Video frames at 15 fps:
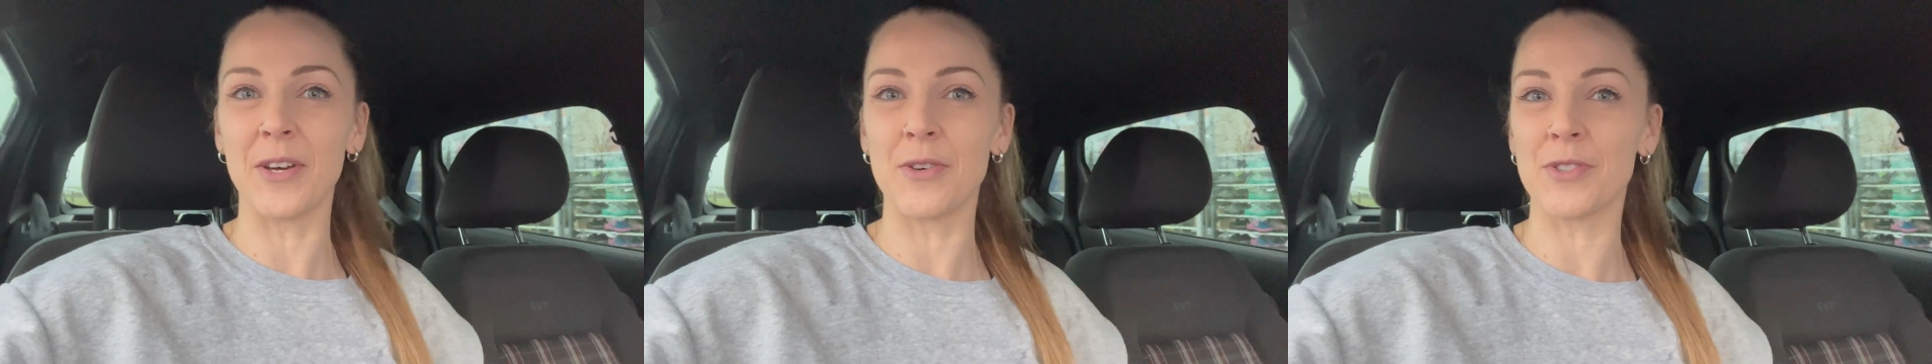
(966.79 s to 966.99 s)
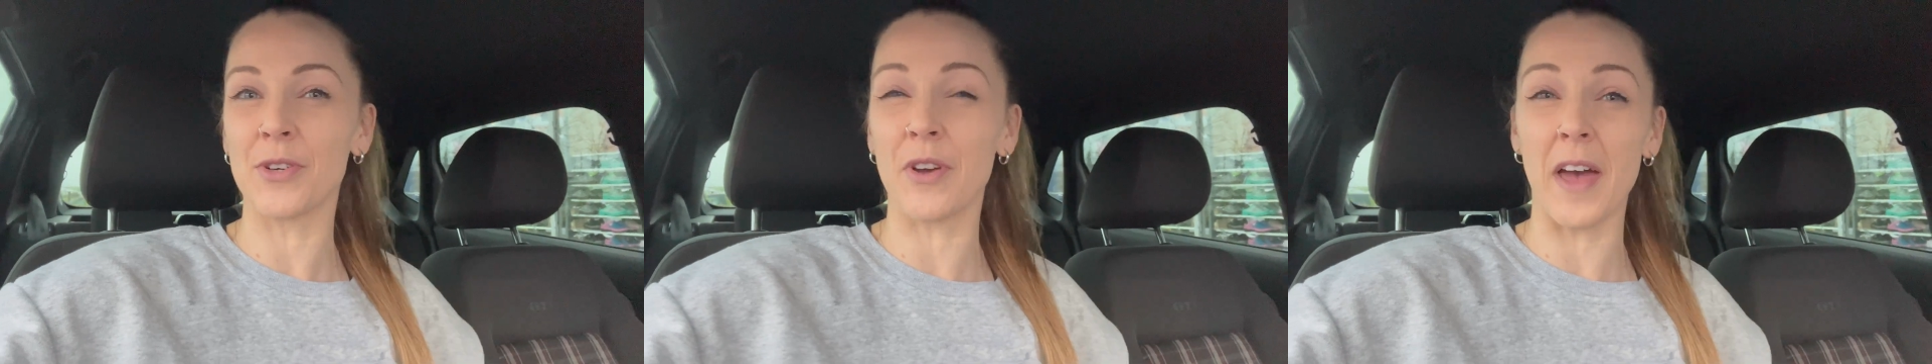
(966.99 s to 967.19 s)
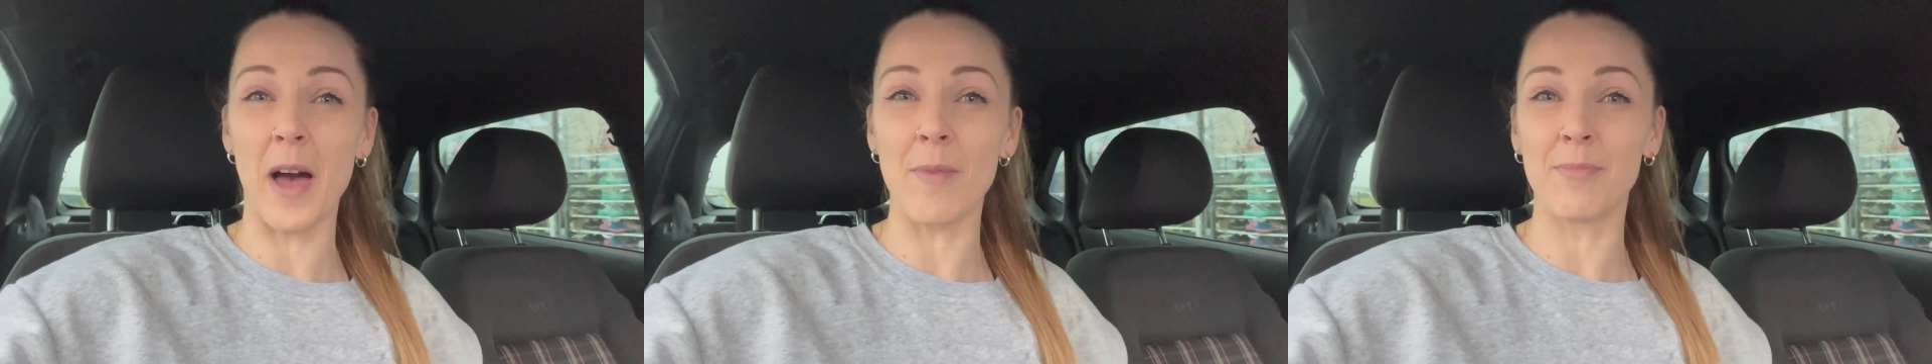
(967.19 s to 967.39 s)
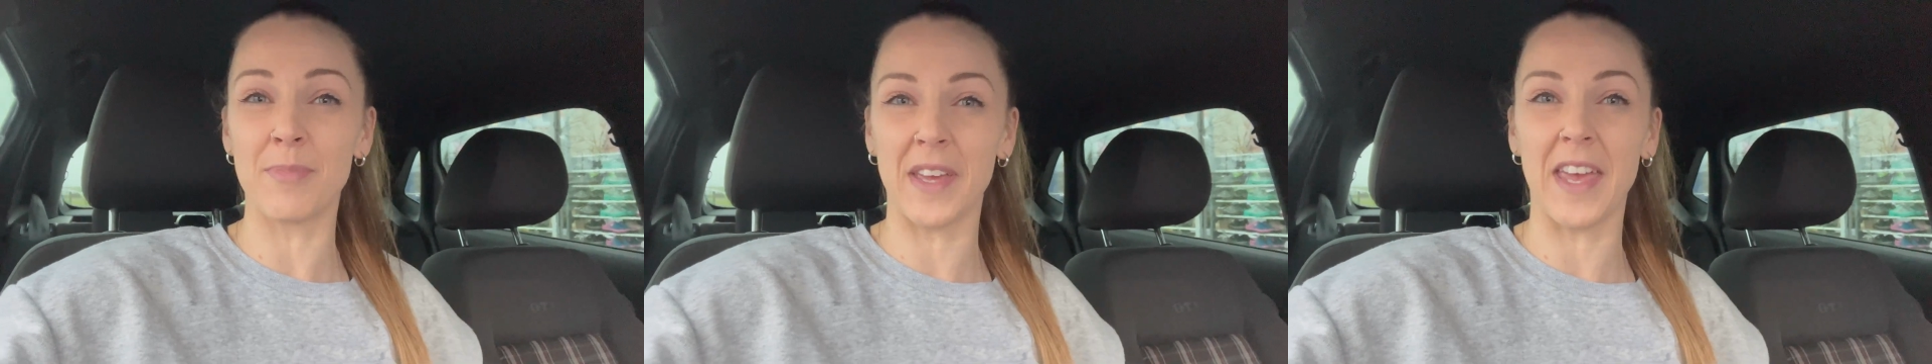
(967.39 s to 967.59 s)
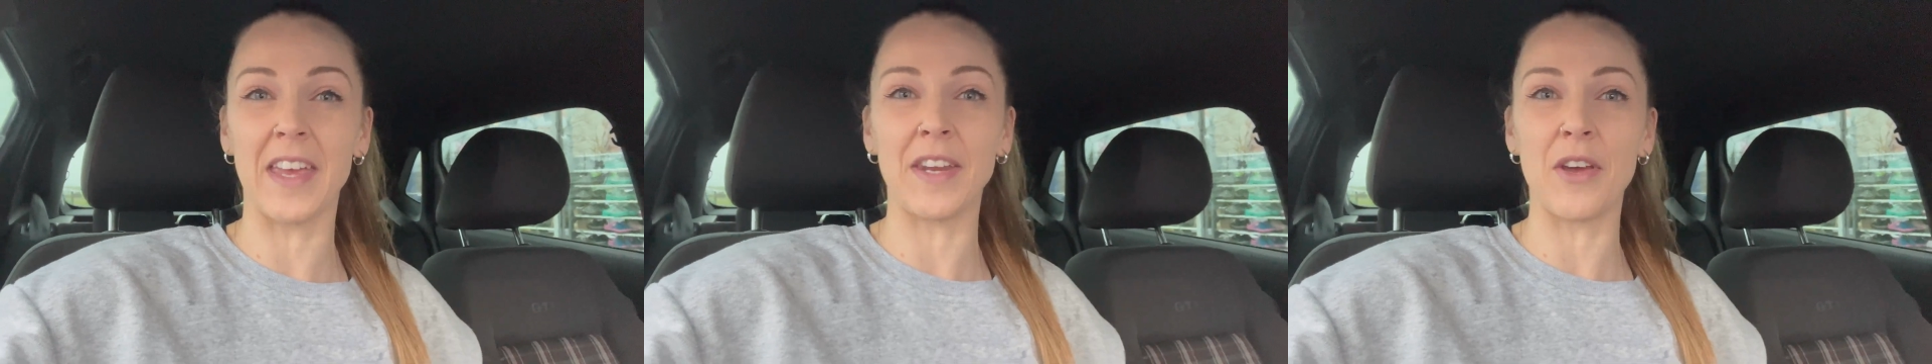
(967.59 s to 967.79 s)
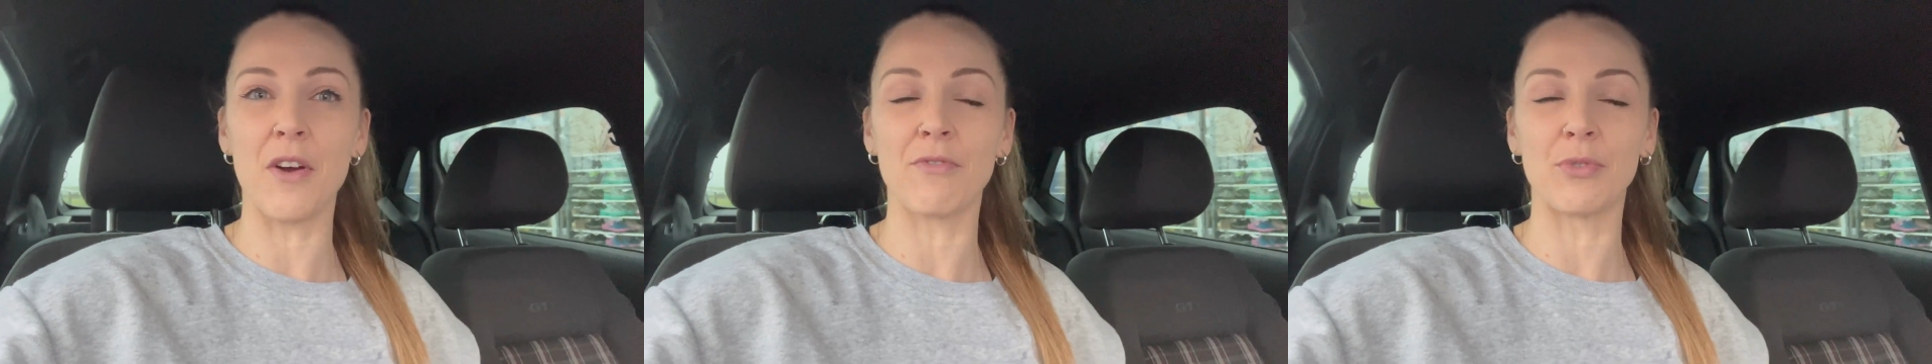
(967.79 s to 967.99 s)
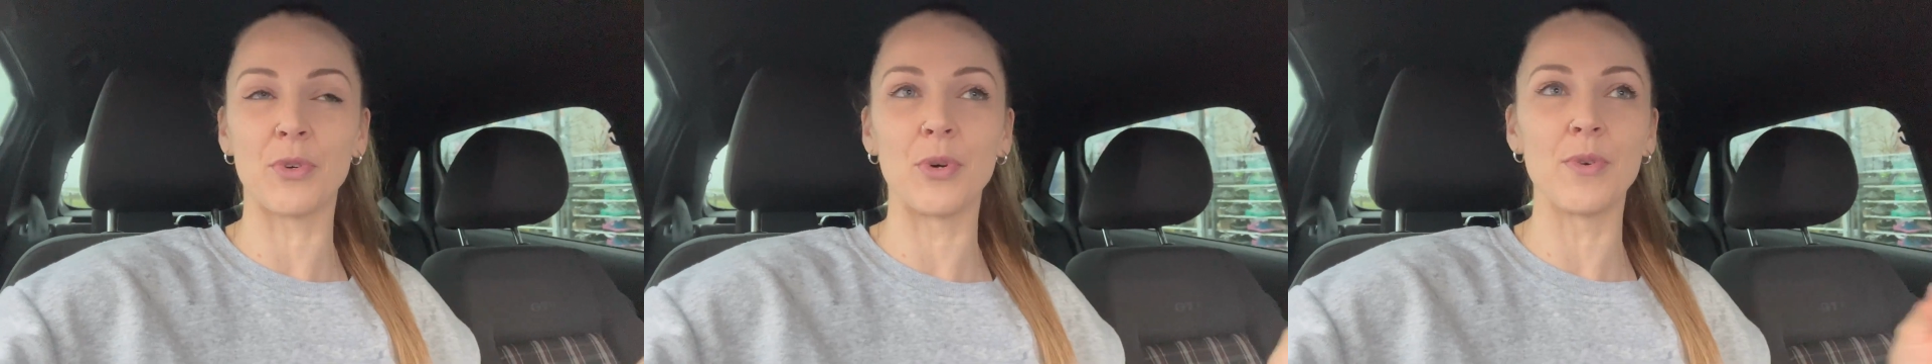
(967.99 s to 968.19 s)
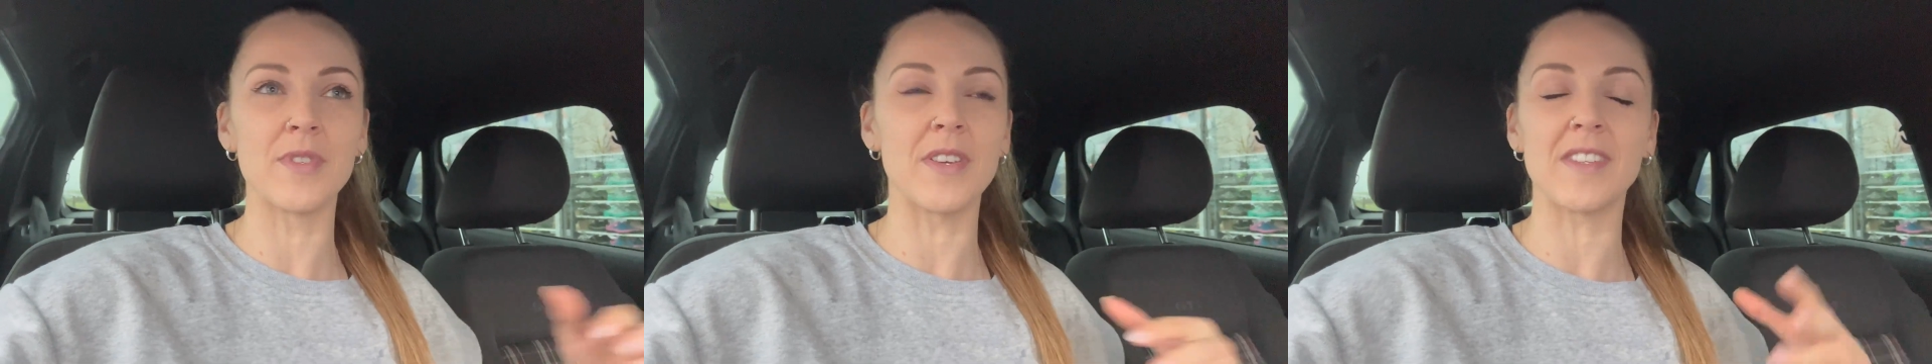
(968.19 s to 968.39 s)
who took out bikini overalls.